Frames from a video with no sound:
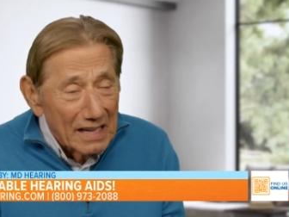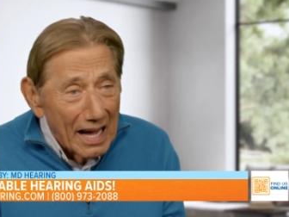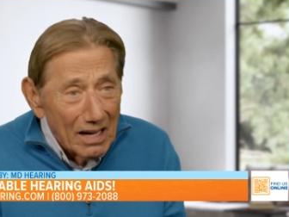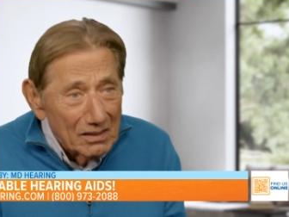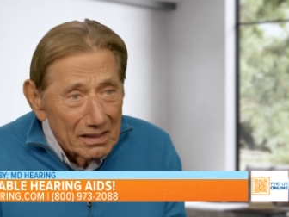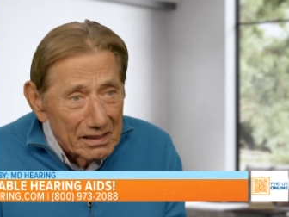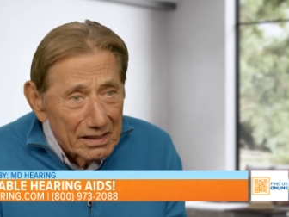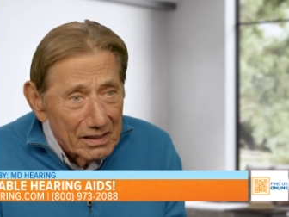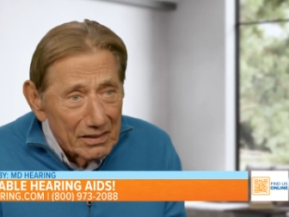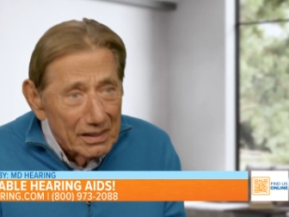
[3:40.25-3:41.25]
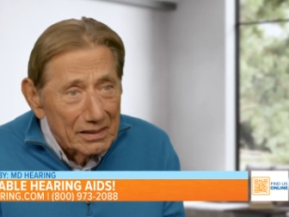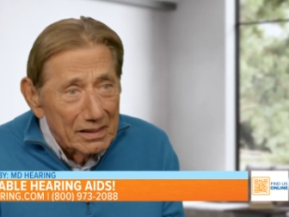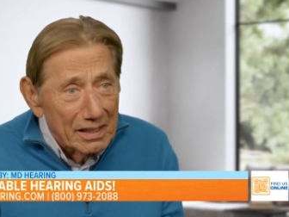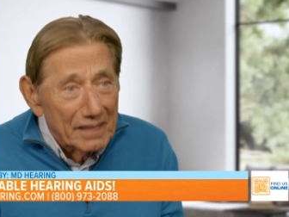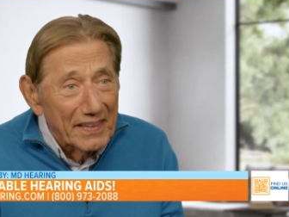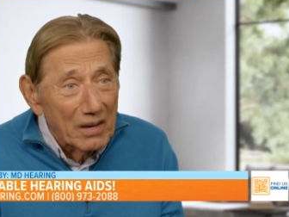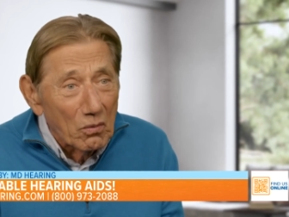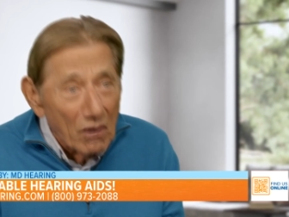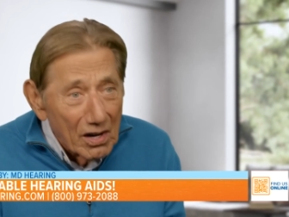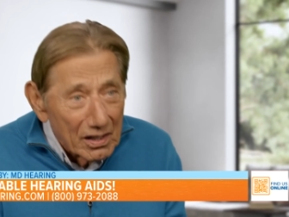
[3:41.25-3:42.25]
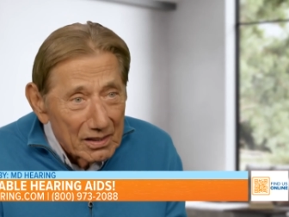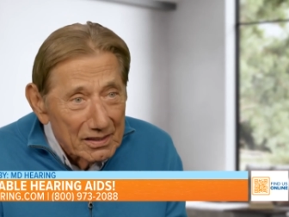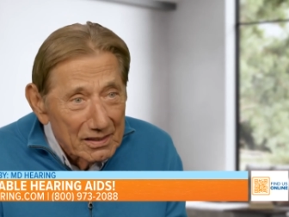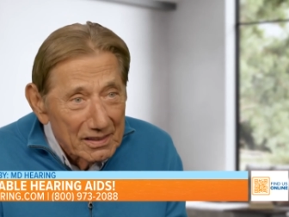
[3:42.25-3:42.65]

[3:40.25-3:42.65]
out there, and they work.